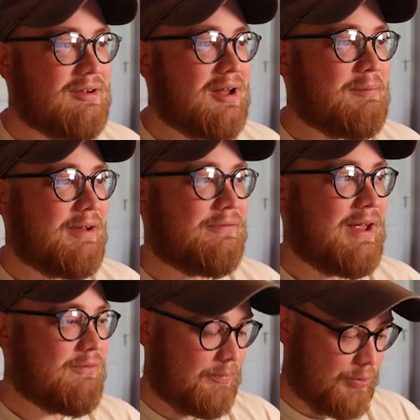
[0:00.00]
look up my
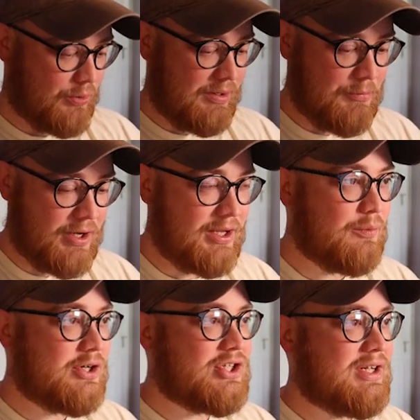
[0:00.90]
favorite
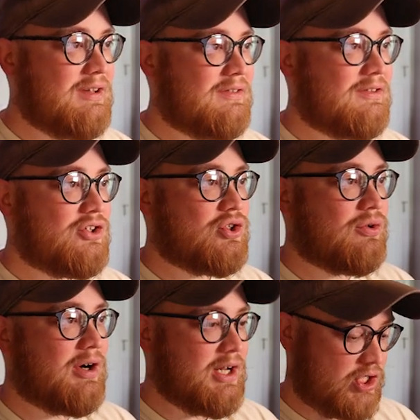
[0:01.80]
Pokemon, which is
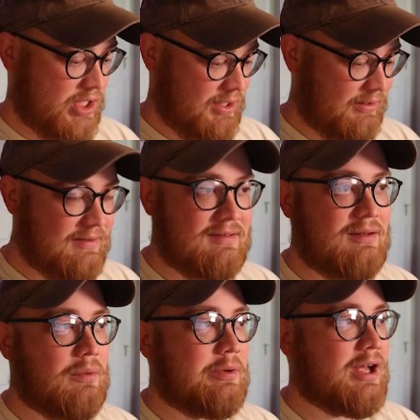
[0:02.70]
Jirachi. Let's
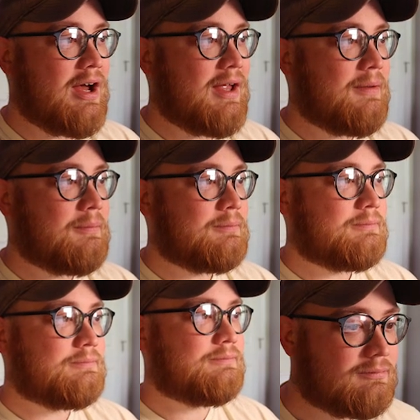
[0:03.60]
see what we got.
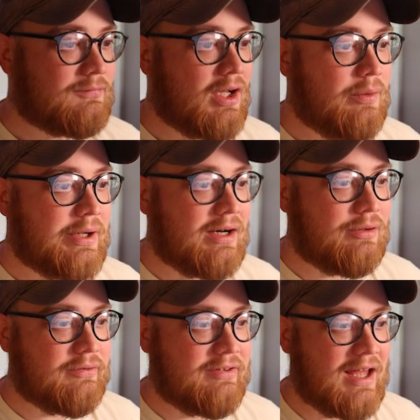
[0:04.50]
Oh, we got a
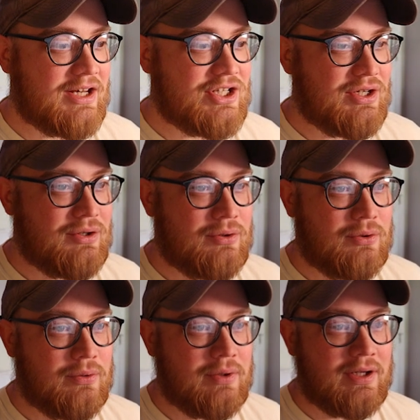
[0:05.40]
little
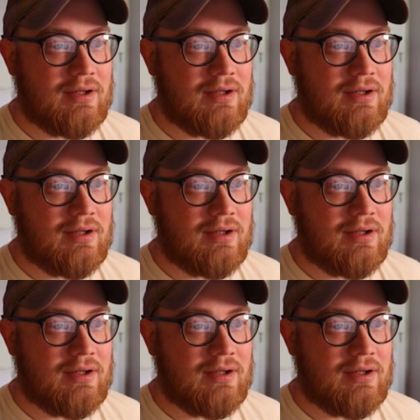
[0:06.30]
statue.